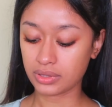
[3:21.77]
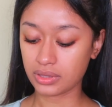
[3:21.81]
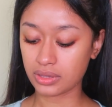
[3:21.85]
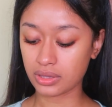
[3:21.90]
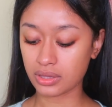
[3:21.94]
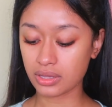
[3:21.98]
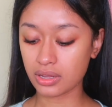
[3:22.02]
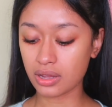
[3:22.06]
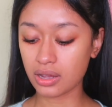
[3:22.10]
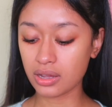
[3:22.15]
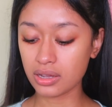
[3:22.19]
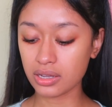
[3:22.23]

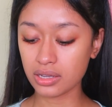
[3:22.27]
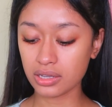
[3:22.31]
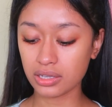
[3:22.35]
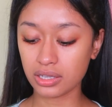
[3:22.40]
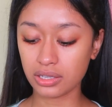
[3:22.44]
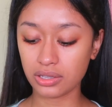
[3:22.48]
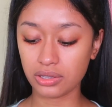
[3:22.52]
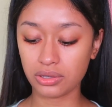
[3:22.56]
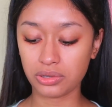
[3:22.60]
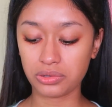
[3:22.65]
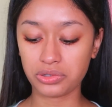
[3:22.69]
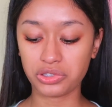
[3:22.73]
Not a
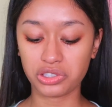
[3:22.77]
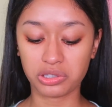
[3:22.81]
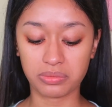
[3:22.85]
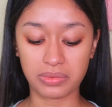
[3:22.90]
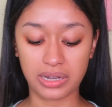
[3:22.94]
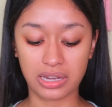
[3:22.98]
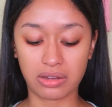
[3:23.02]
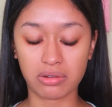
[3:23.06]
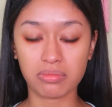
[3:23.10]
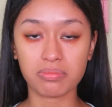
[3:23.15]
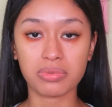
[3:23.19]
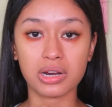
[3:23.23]
huge
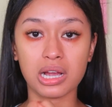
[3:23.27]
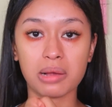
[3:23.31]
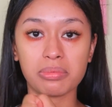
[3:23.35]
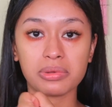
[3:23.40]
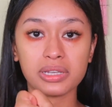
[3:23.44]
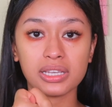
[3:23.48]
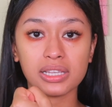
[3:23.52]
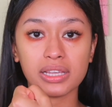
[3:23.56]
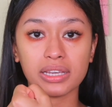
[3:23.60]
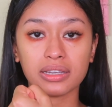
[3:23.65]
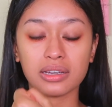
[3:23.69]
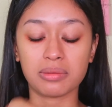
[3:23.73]
amount,
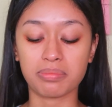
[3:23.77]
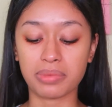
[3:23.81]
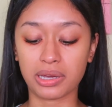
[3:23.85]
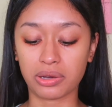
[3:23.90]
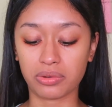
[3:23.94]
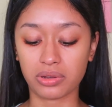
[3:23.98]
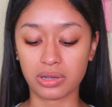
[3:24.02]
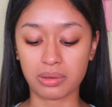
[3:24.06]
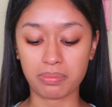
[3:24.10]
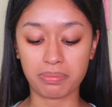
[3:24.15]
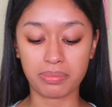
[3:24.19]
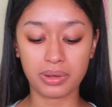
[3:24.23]
probably like
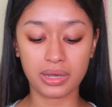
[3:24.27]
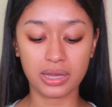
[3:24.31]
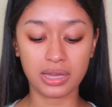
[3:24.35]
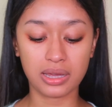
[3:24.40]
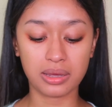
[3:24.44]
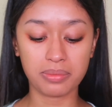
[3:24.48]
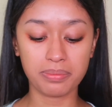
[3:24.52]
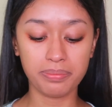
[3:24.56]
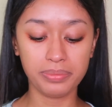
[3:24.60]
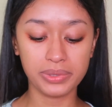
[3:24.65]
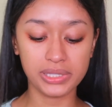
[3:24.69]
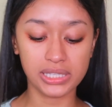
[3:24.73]
about a
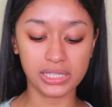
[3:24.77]
pump,